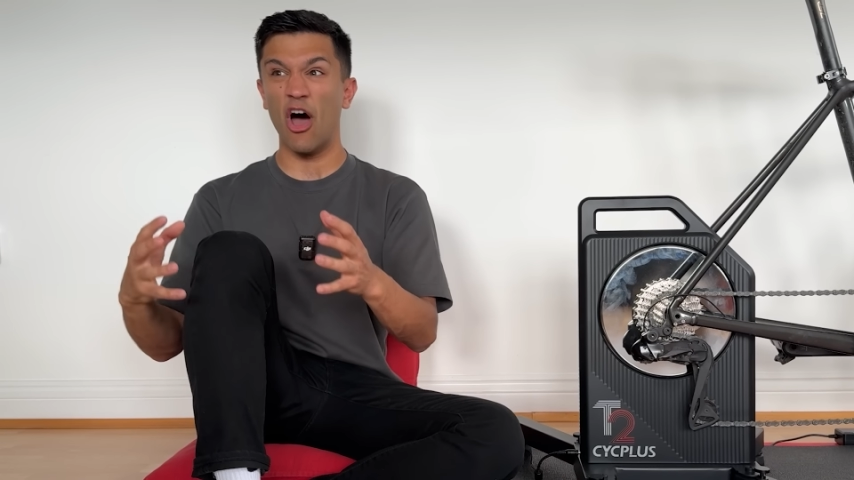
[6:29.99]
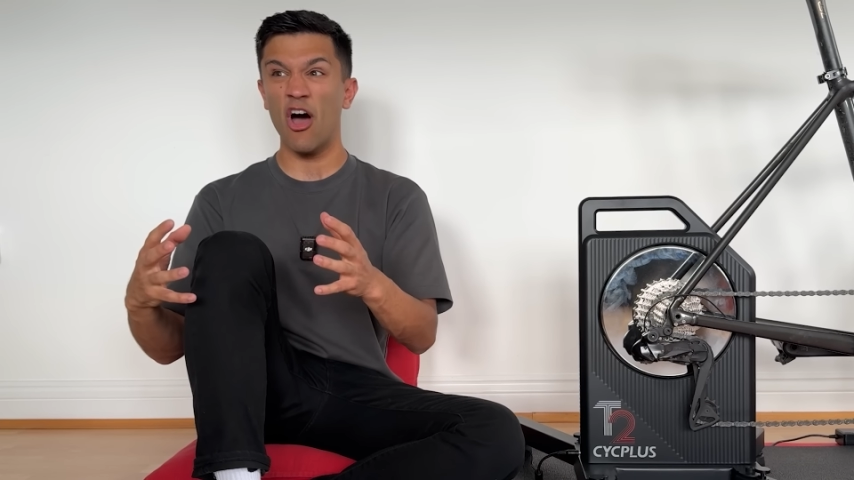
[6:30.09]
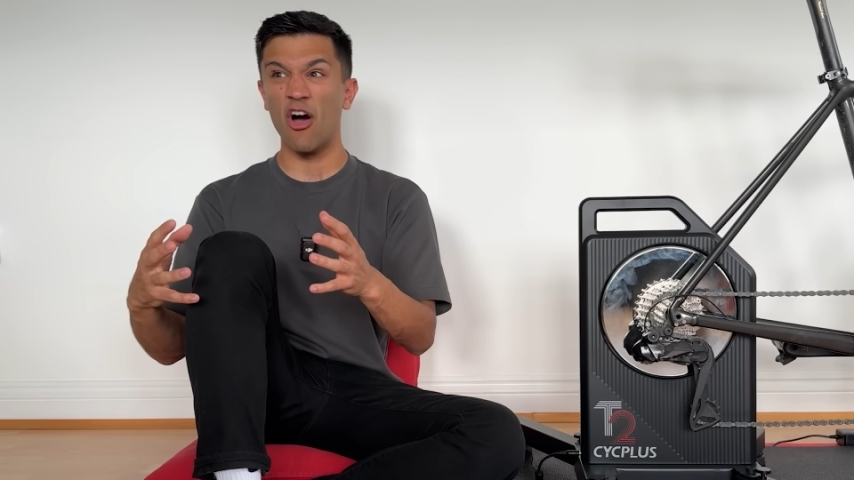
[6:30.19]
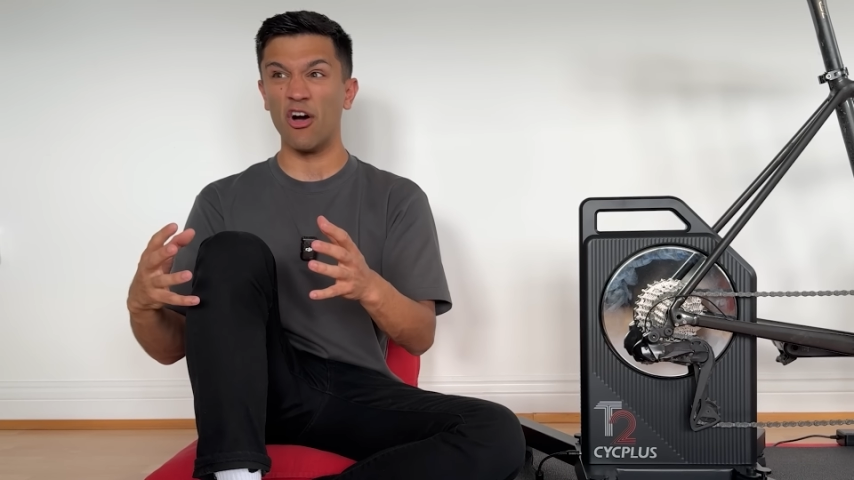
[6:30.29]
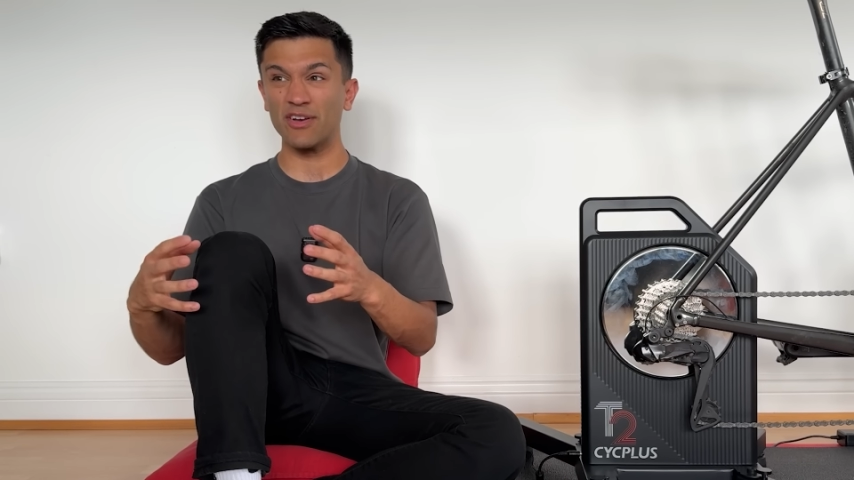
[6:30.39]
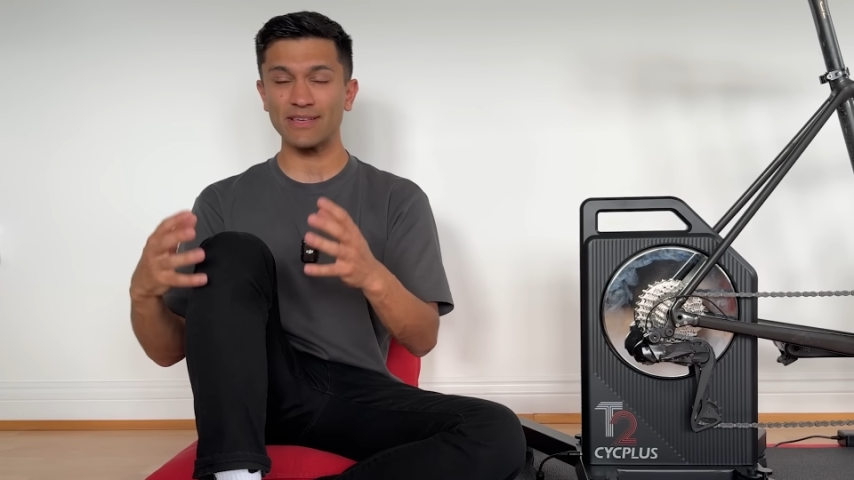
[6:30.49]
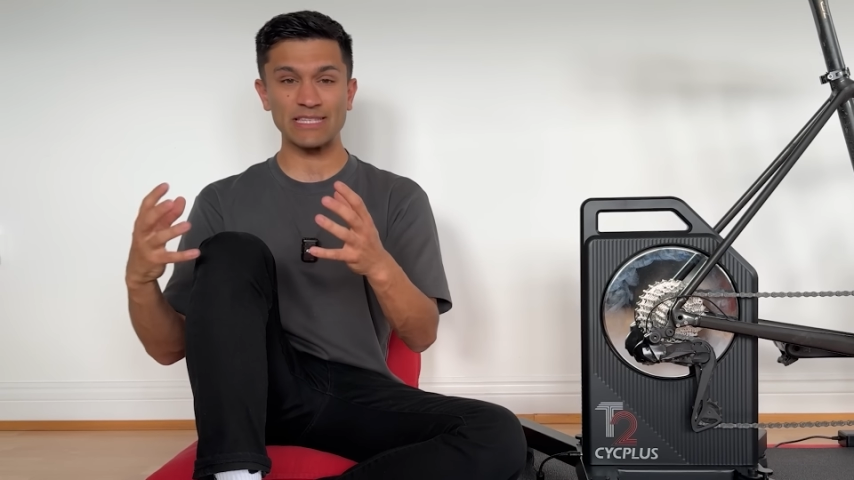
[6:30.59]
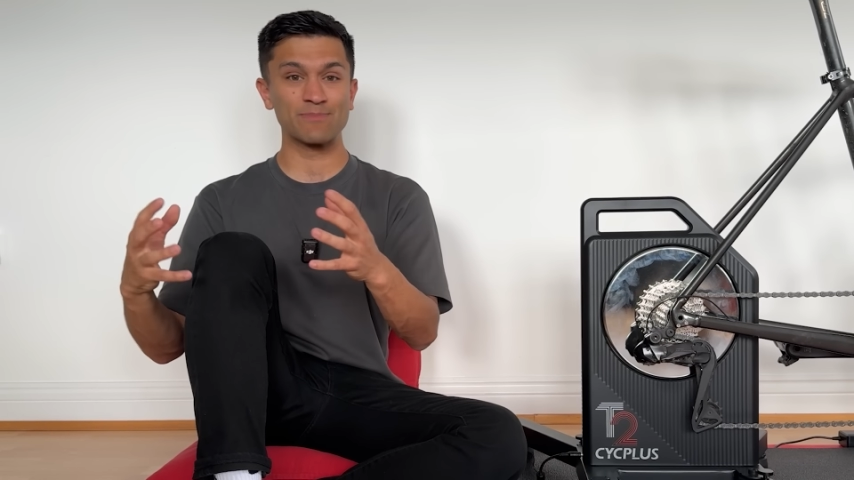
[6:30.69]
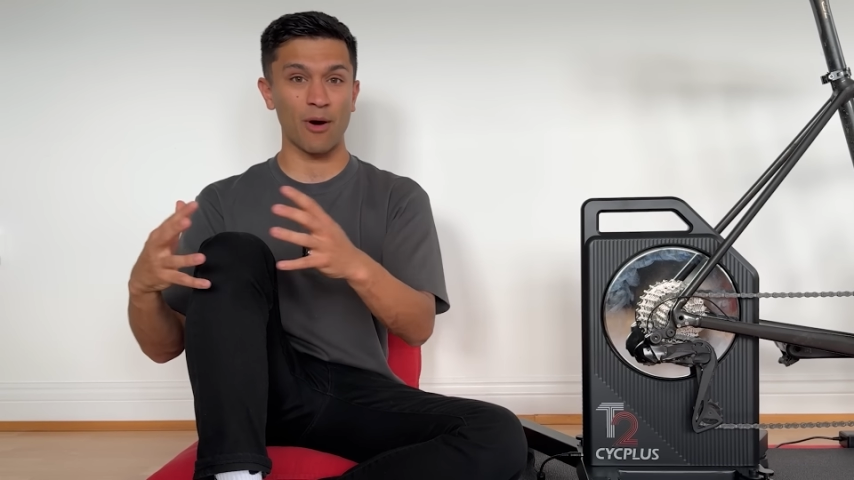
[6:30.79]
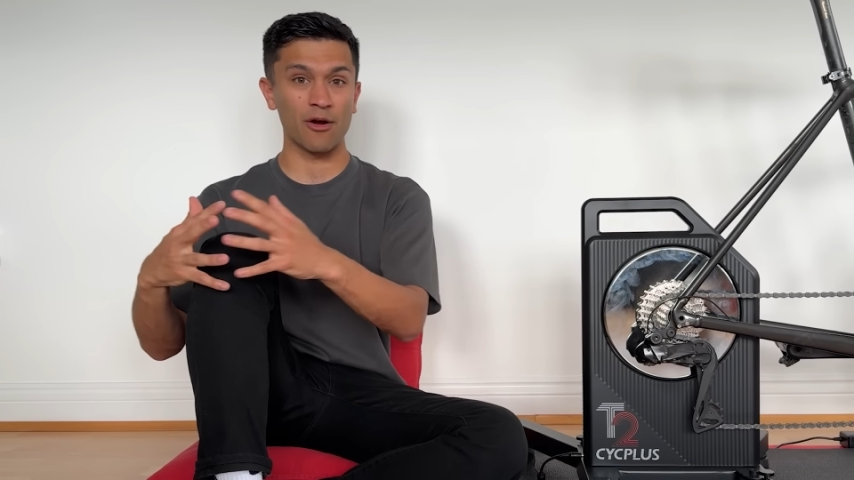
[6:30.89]
erg
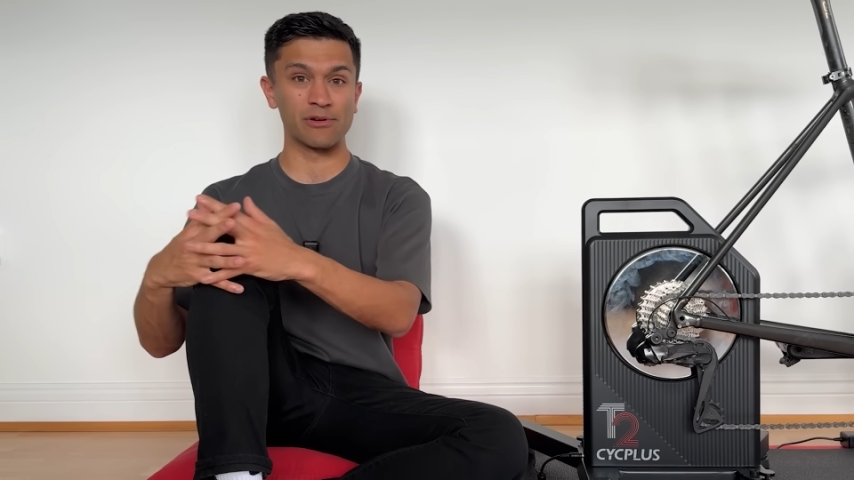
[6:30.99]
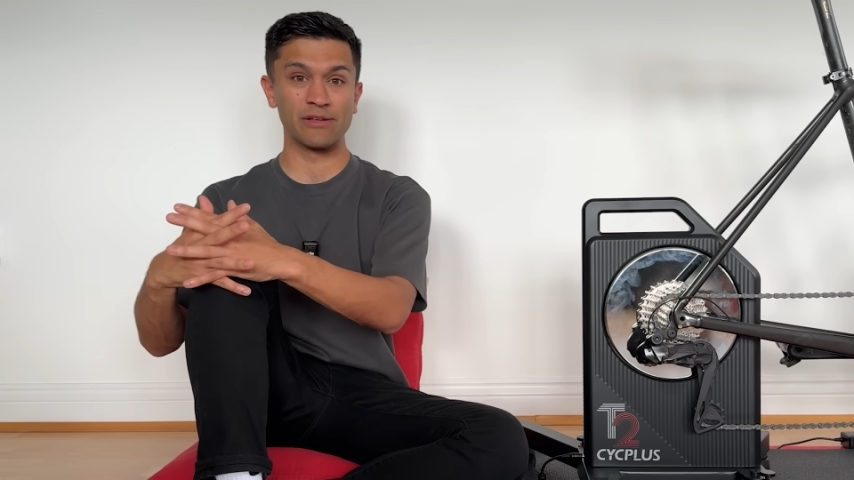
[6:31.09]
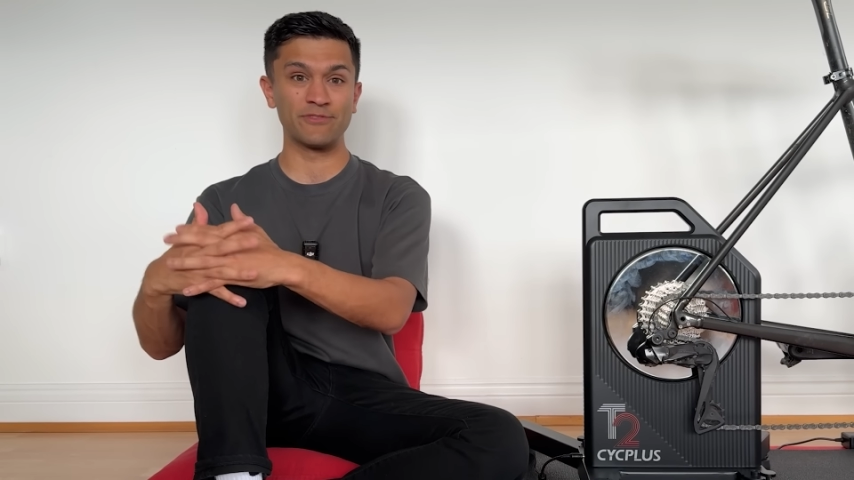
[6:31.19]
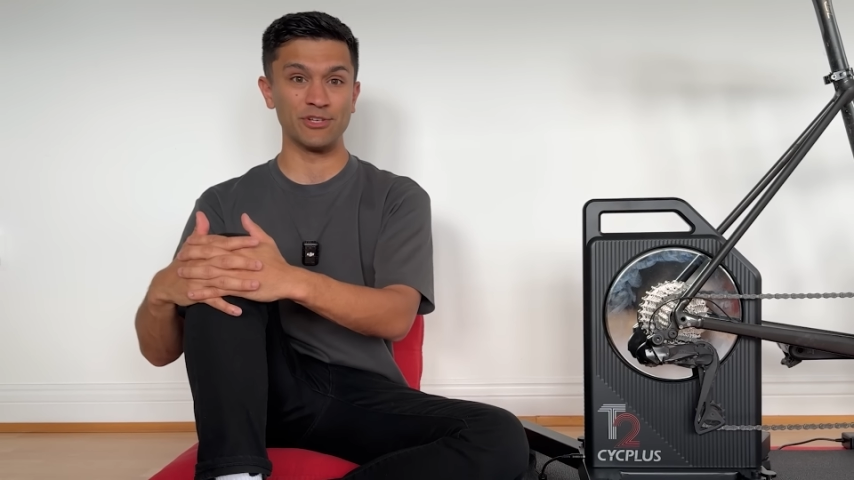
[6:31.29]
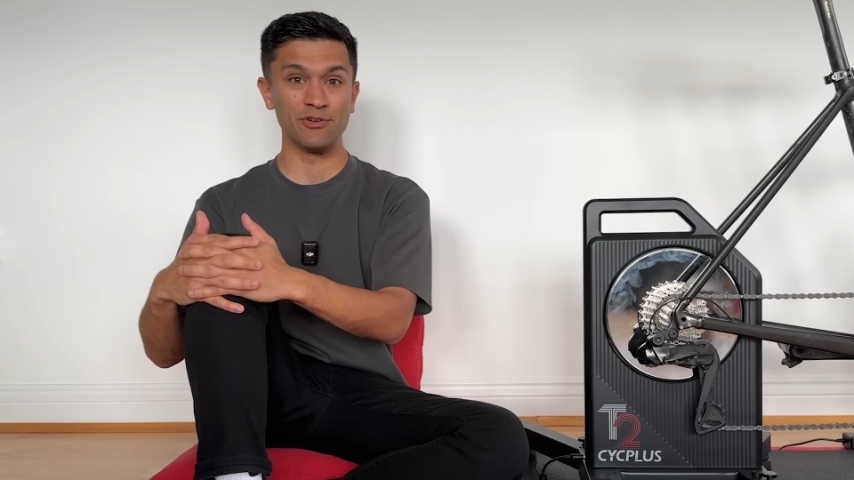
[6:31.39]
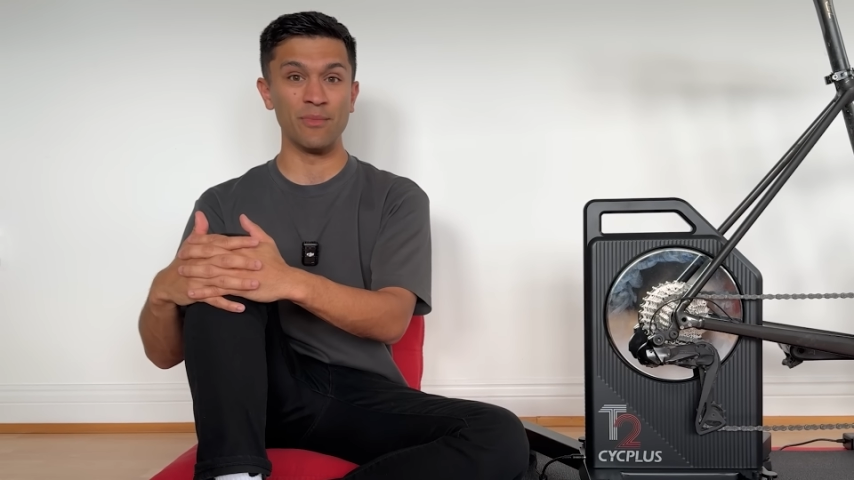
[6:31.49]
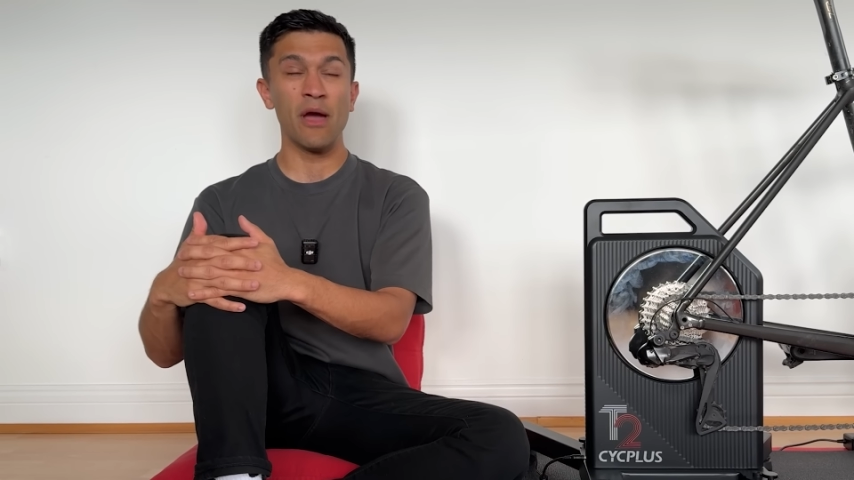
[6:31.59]
spiral of doom